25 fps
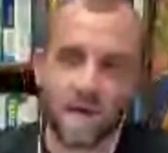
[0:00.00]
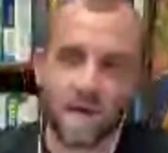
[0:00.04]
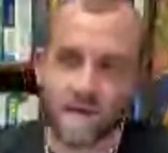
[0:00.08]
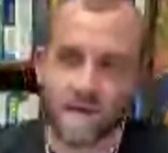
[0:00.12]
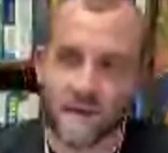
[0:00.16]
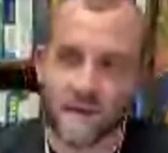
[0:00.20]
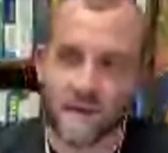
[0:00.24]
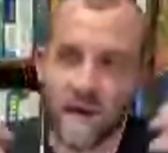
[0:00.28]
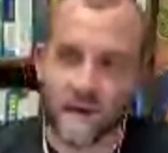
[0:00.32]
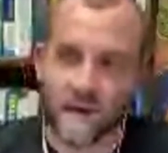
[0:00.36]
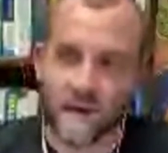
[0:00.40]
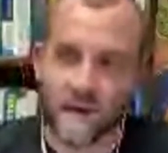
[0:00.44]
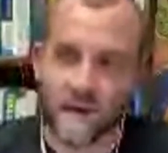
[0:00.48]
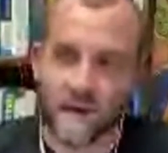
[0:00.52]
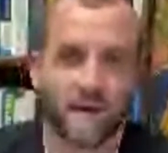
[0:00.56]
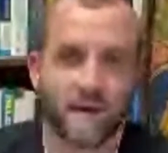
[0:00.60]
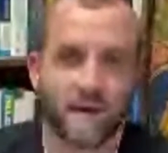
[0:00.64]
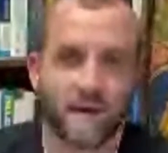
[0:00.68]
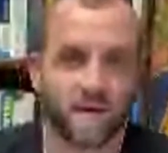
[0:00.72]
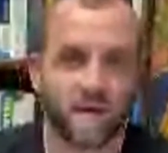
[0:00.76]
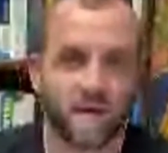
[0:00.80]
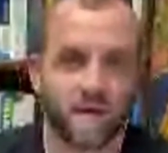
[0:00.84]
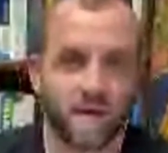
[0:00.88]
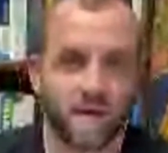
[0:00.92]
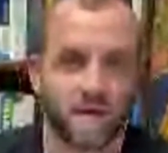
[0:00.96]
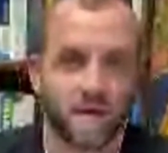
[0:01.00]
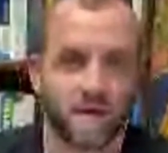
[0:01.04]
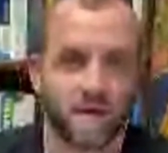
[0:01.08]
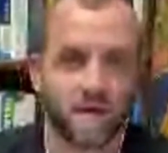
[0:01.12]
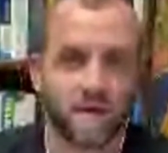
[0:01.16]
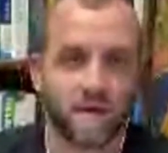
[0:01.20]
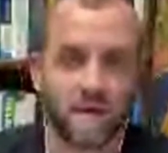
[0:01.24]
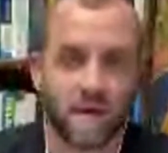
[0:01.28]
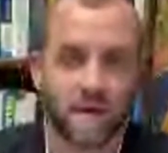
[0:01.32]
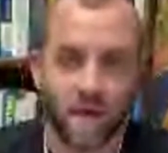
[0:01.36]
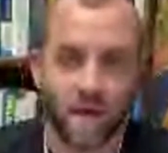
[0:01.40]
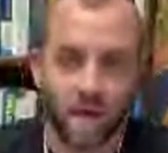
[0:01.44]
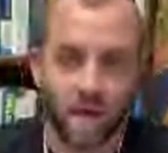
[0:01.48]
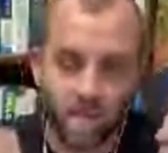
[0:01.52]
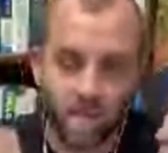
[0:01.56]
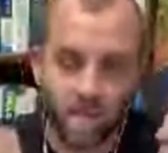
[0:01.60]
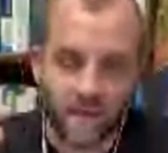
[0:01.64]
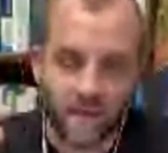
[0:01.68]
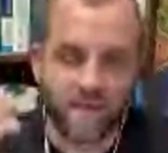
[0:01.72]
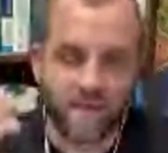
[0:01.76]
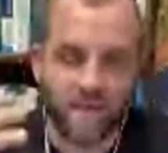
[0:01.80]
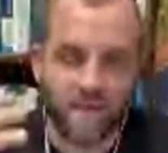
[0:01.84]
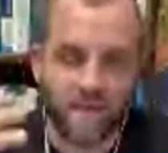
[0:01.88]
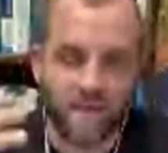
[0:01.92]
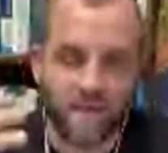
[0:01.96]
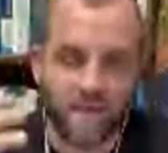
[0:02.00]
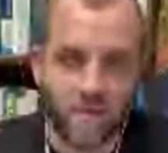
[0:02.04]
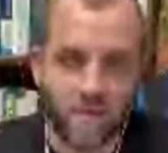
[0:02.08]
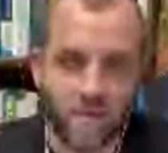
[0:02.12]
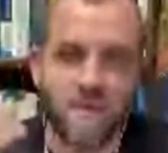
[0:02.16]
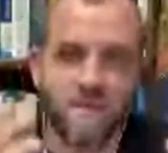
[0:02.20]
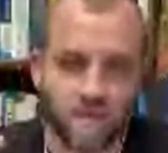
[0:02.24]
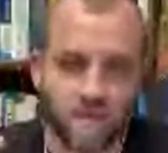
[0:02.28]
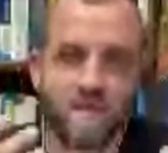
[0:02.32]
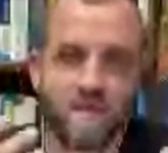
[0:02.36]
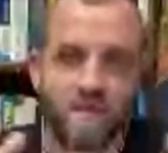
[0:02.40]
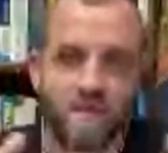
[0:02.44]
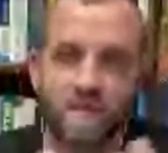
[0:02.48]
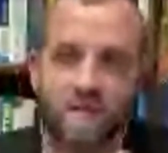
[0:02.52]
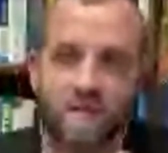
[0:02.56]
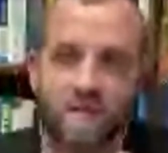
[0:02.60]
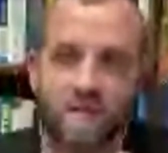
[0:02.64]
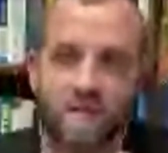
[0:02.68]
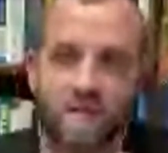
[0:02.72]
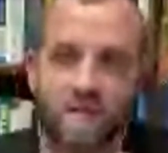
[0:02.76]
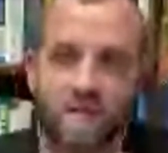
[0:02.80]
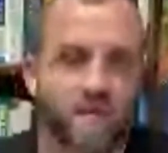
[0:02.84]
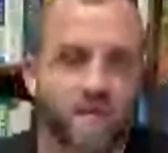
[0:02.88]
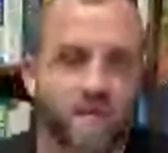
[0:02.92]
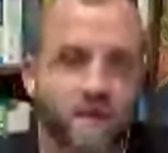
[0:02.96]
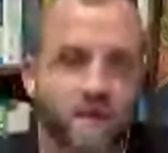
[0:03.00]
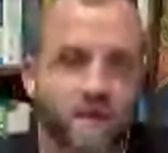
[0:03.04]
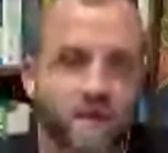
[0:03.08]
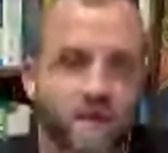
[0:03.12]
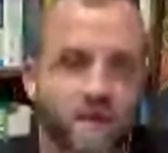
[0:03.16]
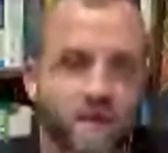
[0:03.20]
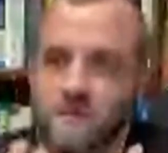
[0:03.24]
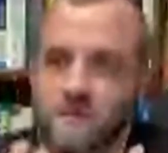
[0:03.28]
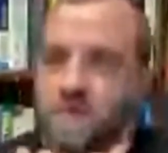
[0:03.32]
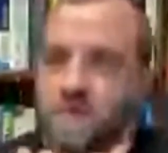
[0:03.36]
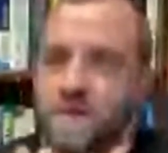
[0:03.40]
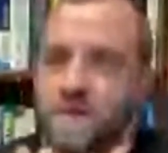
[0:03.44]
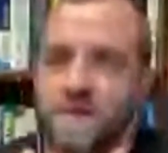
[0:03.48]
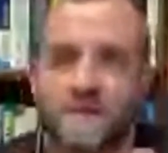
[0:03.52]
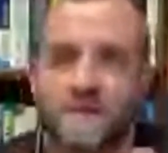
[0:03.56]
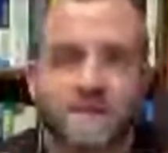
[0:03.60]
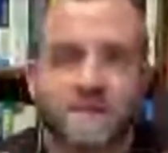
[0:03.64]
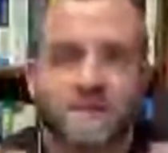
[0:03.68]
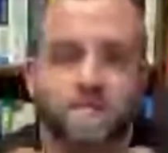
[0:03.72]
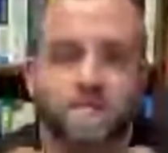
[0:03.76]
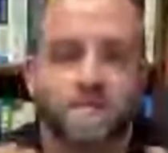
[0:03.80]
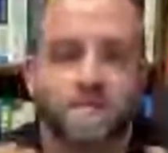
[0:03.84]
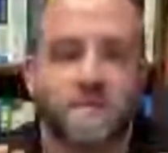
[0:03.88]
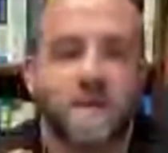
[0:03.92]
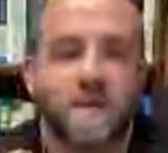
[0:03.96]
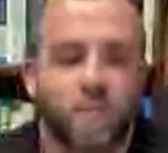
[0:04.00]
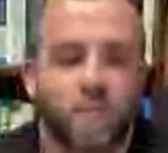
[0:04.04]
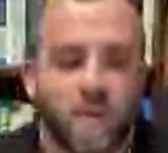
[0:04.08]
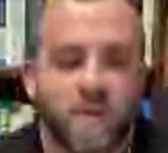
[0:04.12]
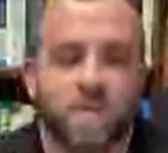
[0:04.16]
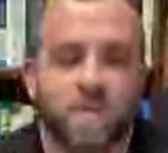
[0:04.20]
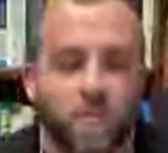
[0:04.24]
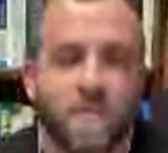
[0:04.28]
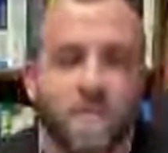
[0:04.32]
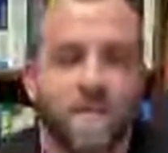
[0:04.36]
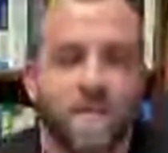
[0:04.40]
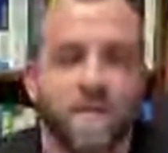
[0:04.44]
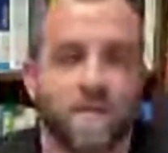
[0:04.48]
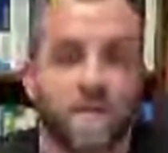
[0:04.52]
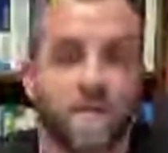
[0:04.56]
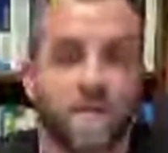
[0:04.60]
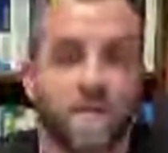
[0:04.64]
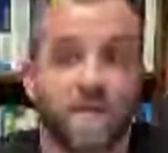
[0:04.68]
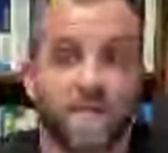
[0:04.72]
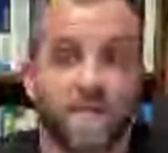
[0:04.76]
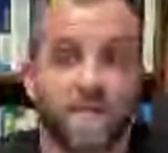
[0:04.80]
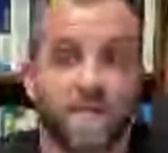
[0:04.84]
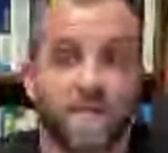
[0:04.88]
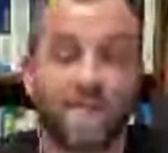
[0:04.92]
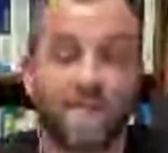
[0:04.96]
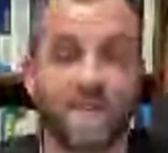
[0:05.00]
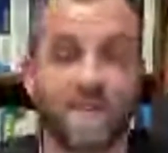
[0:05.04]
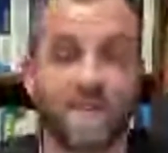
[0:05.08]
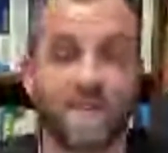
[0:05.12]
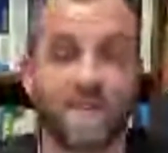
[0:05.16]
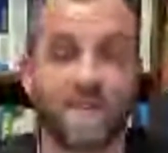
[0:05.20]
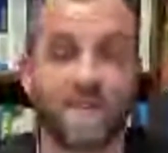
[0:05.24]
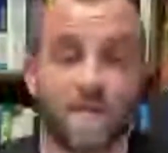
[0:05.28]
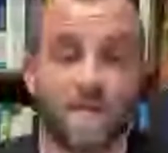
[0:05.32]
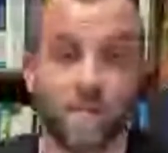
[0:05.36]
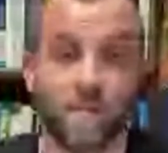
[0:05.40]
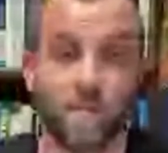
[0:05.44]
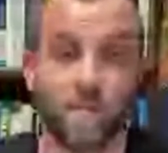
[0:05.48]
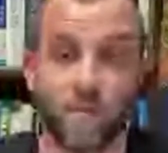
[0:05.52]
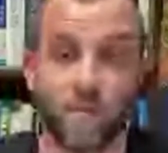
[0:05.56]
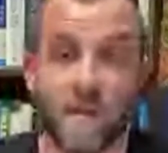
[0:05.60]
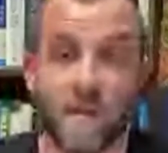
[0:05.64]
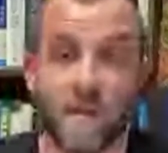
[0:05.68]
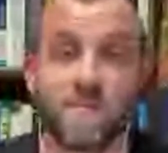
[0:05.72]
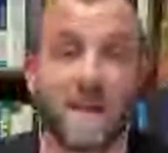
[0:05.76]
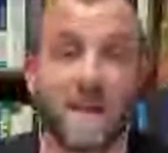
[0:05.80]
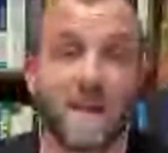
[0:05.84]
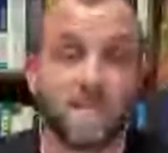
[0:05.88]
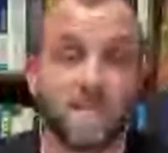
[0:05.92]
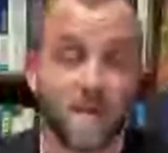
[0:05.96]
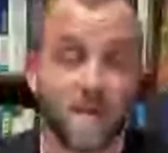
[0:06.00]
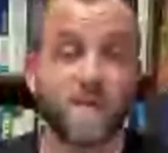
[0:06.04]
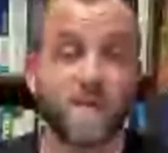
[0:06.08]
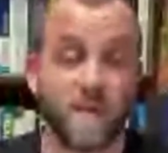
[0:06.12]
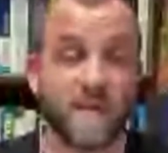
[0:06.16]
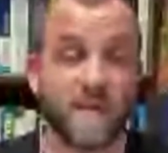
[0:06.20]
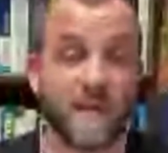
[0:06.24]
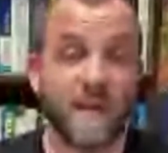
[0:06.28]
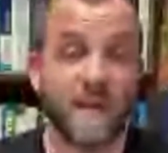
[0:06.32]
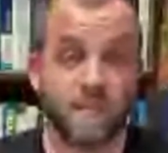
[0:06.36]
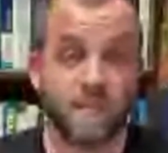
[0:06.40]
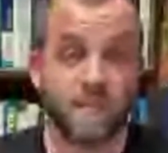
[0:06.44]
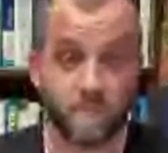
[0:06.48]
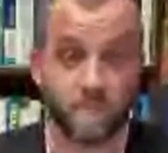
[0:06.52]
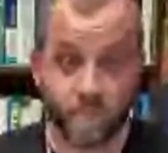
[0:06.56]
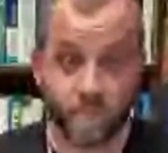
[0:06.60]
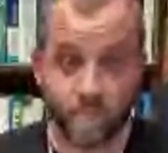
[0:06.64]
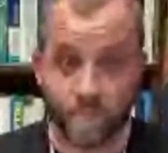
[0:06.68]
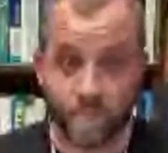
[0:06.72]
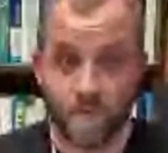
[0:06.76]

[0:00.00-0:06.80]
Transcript: God, the coming of Jesus, the second person of the Trinity, to be with me and to bring me to be with him.